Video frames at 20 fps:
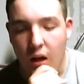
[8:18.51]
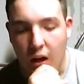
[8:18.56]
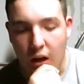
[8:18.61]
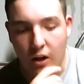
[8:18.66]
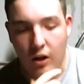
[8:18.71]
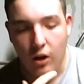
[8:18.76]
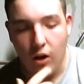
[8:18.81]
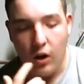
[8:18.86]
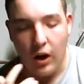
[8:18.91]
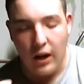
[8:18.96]

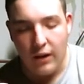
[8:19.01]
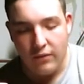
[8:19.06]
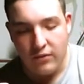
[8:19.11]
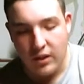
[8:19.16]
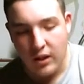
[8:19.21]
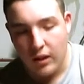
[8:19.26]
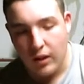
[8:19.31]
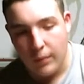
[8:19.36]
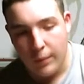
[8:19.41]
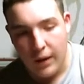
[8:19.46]
I know I've
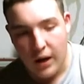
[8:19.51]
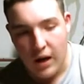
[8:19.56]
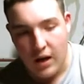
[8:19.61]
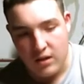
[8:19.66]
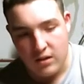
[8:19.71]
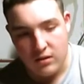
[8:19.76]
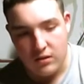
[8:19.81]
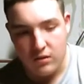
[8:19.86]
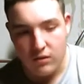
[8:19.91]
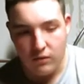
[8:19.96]
said in the
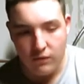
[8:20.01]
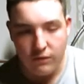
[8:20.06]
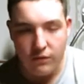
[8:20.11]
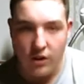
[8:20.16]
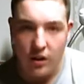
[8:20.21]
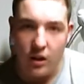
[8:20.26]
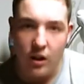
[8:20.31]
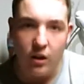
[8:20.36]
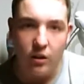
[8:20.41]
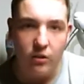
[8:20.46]
past,
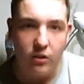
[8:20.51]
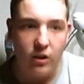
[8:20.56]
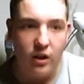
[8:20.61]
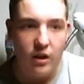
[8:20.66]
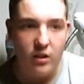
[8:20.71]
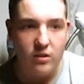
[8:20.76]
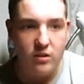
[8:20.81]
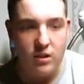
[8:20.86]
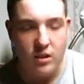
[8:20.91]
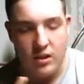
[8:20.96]
fuck Hunter
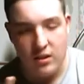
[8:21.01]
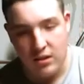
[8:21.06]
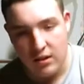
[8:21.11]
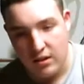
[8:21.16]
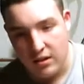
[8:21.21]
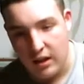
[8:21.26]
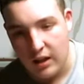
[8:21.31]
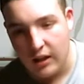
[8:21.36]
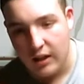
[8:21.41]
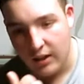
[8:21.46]
Harrison, he's
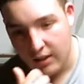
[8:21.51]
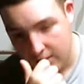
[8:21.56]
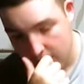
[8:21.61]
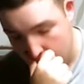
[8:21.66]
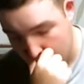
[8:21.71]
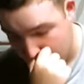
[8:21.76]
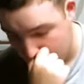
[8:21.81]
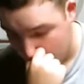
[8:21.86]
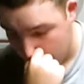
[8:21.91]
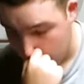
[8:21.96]
a dick,
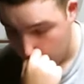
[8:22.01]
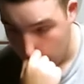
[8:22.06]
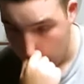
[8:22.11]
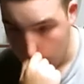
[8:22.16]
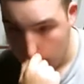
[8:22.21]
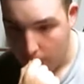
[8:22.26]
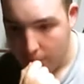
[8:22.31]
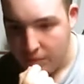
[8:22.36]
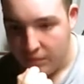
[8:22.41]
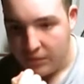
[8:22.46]
he's this.
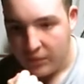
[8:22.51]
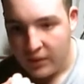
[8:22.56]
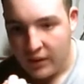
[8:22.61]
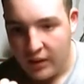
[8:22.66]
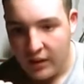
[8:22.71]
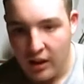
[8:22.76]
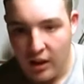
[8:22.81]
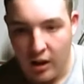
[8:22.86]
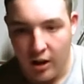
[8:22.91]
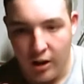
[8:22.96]

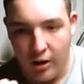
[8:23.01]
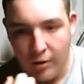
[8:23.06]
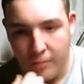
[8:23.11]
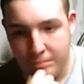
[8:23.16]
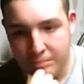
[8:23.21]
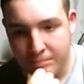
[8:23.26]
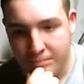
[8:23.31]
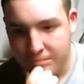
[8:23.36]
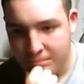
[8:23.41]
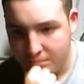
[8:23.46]

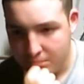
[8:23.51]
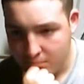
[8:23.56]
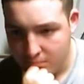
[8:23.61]
I